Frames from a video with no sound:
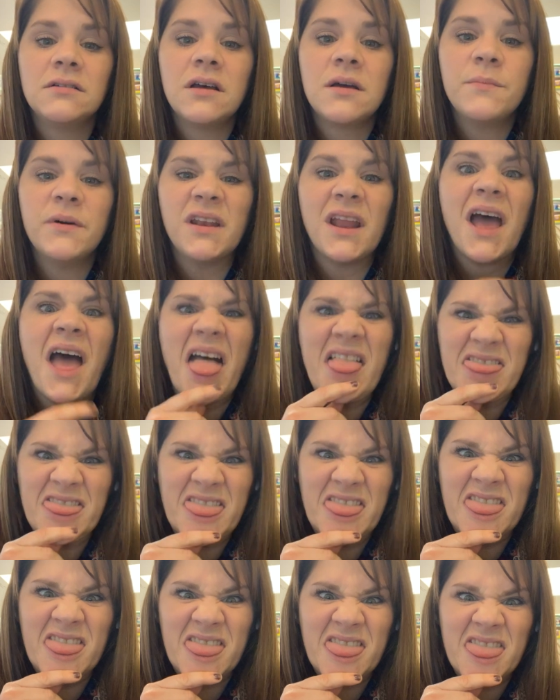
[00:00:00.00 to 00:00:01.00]
but not
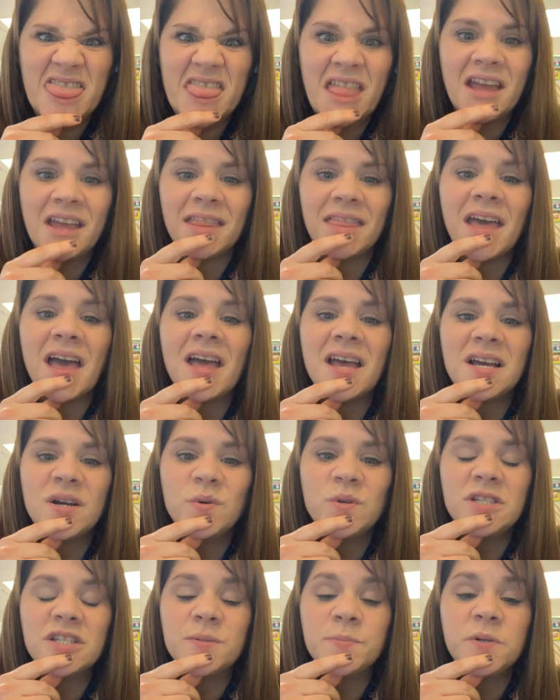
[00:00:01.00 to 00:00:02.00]
like that.
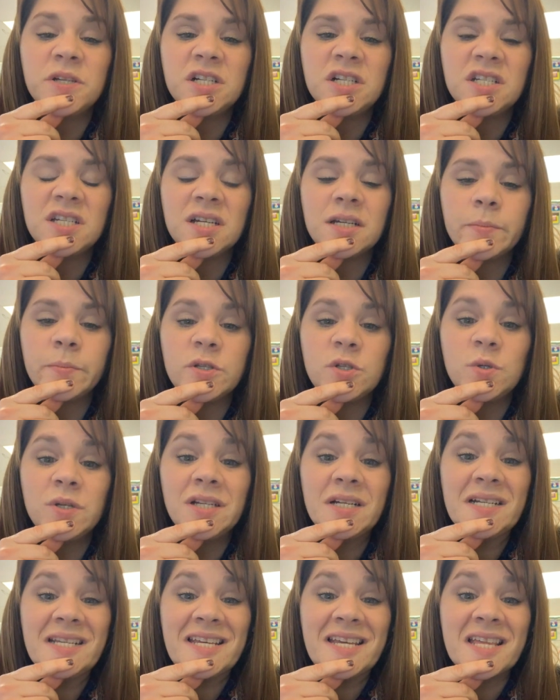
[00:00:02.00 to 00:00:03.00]
We just put our tongue between
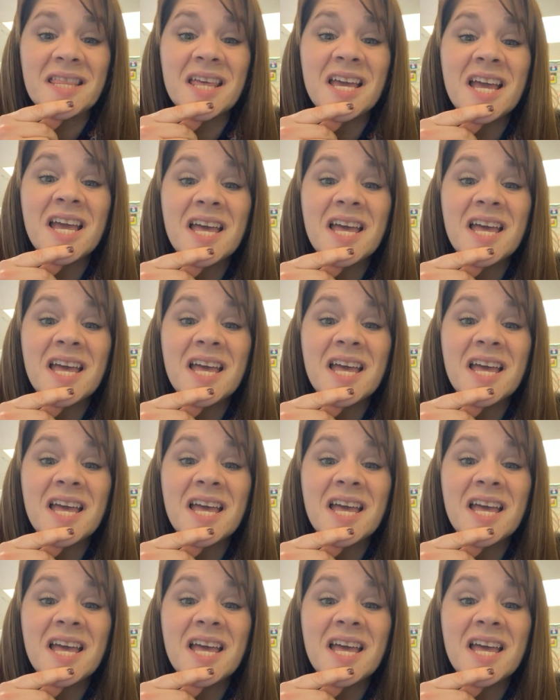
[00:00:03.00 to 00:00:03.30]
our teeth